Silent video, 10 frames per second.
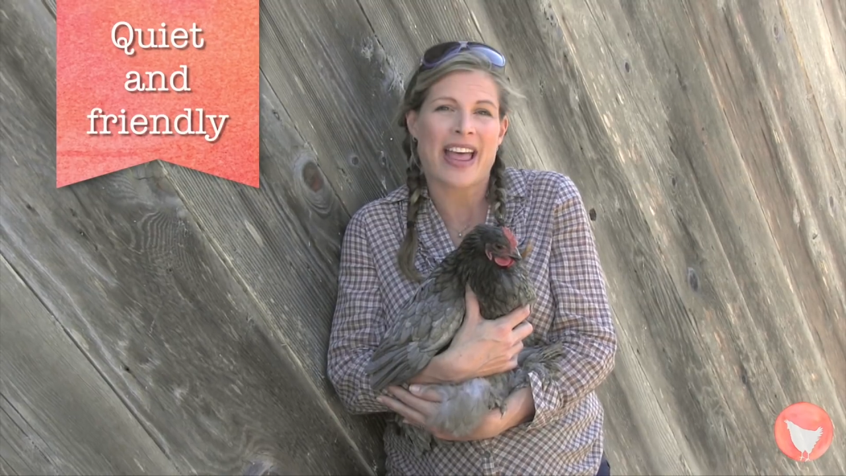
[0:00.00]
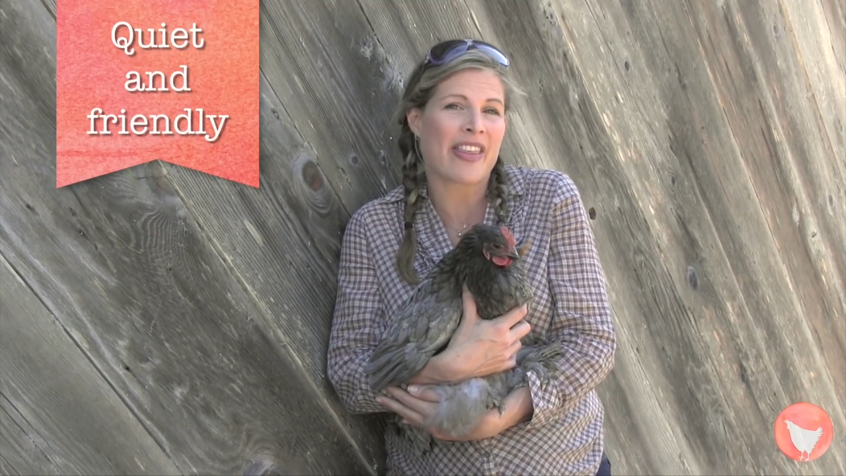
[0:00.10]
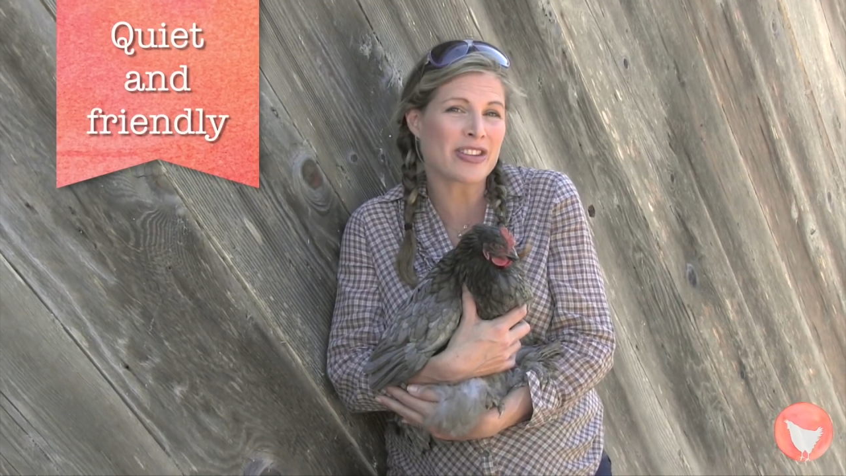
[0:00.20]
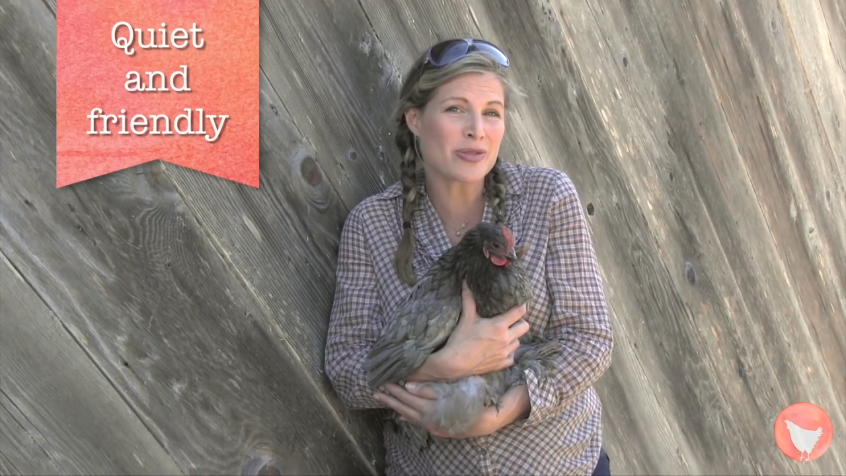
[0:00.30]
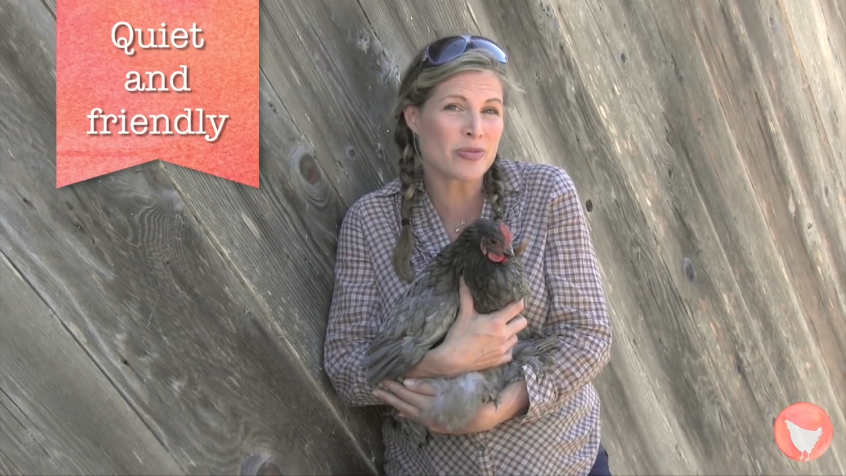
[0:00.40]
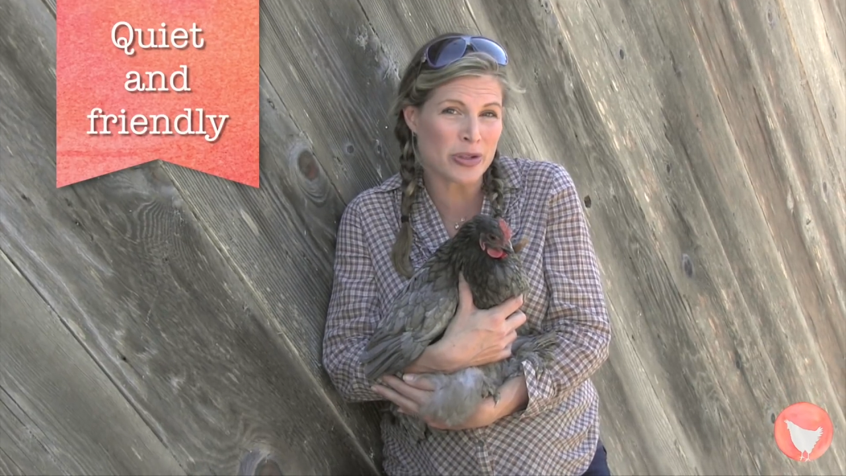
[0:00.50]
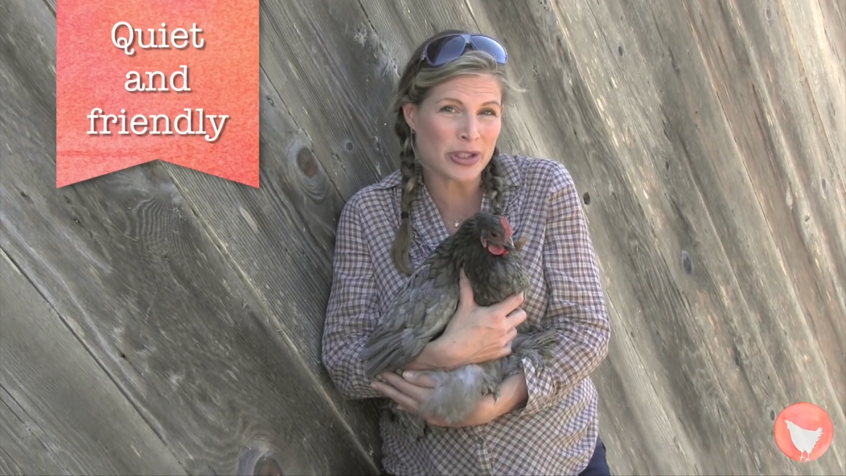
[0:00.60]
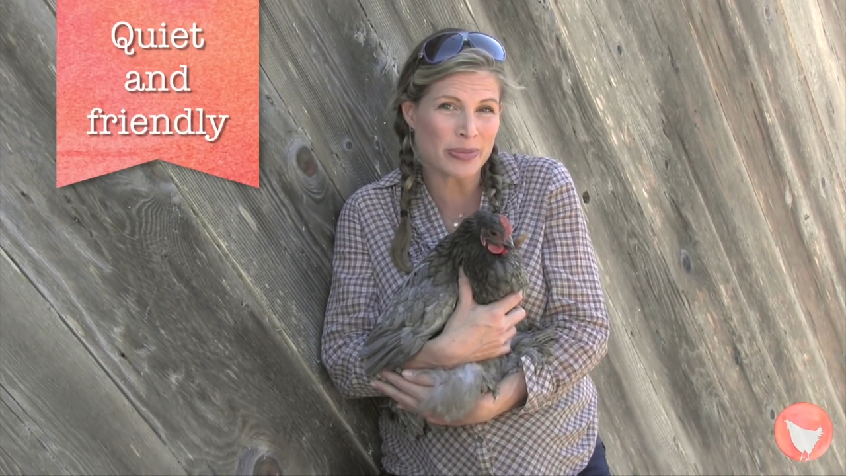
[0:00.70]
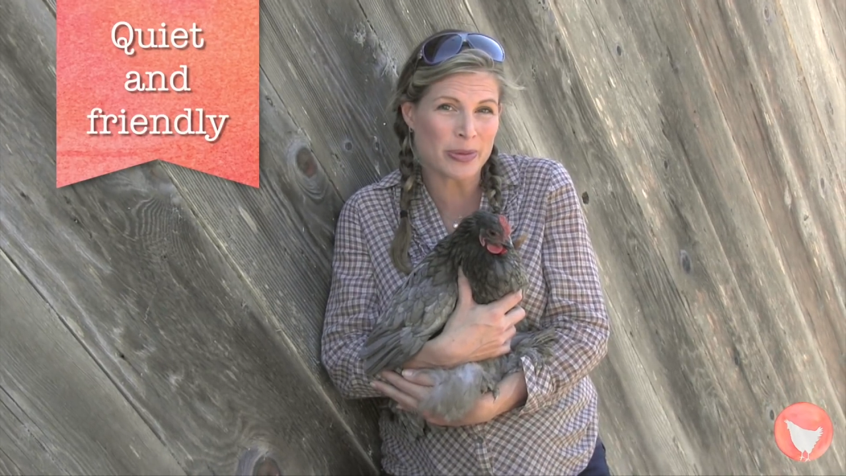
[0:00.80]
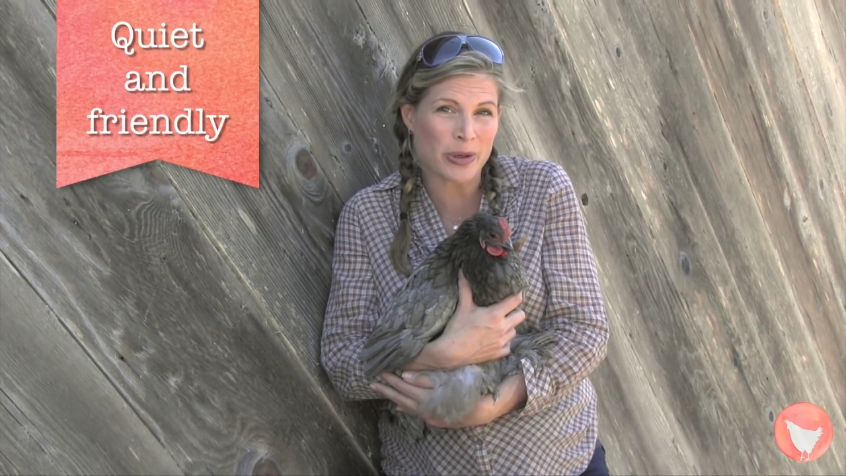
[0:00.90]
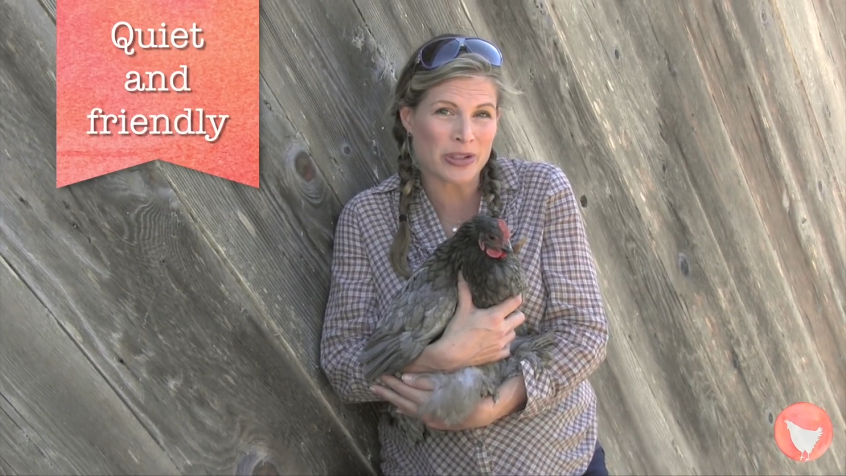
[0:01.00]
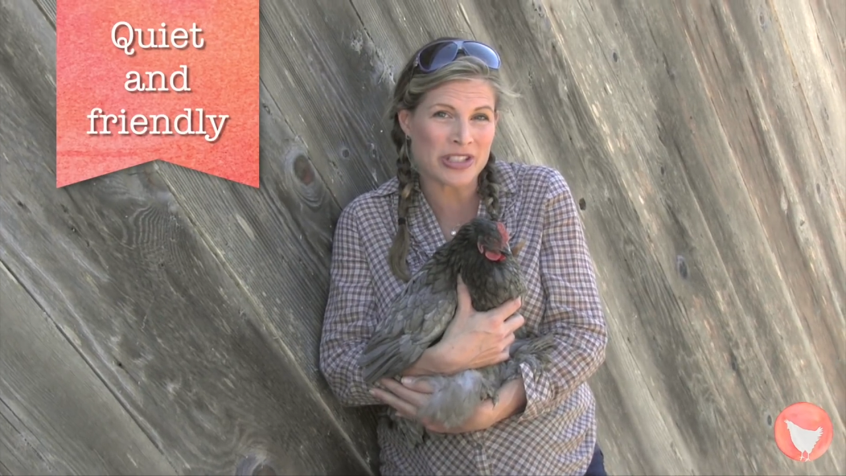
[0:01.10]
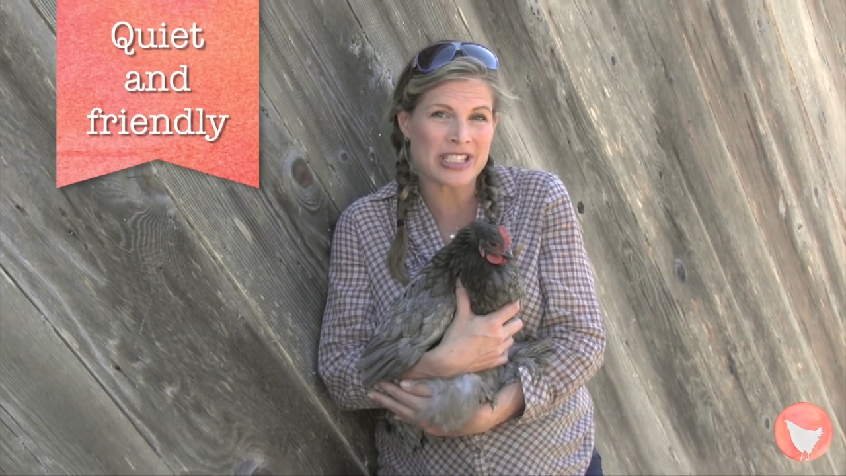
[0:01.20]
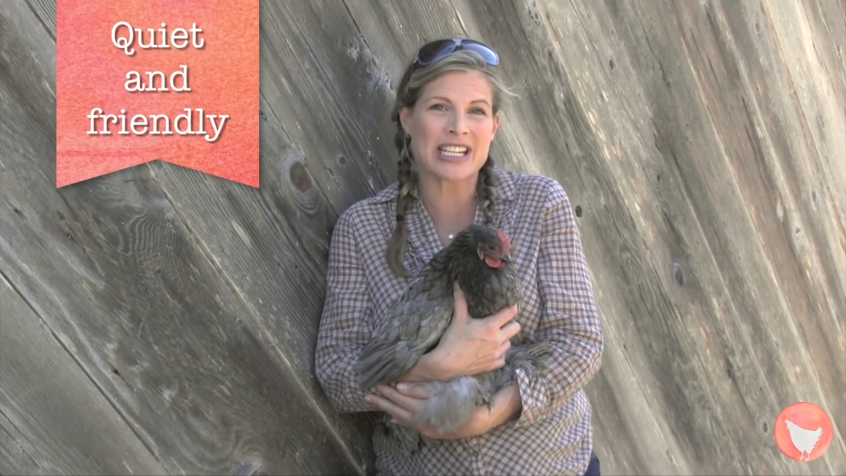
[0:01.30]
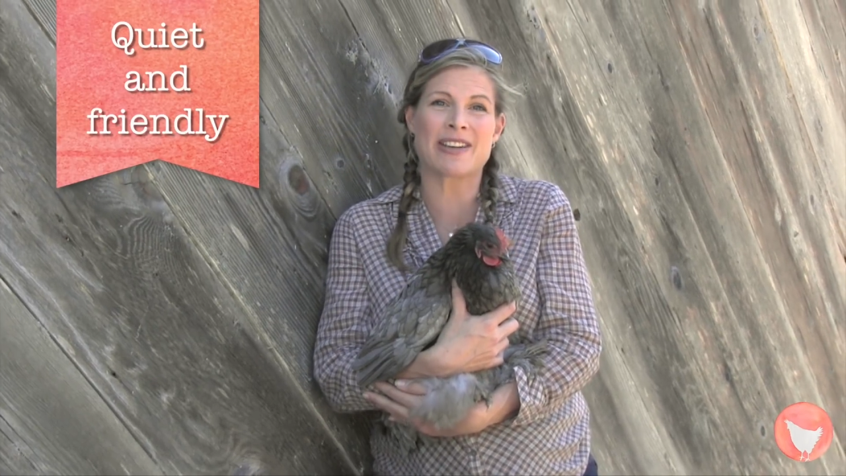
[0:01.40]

And this is really important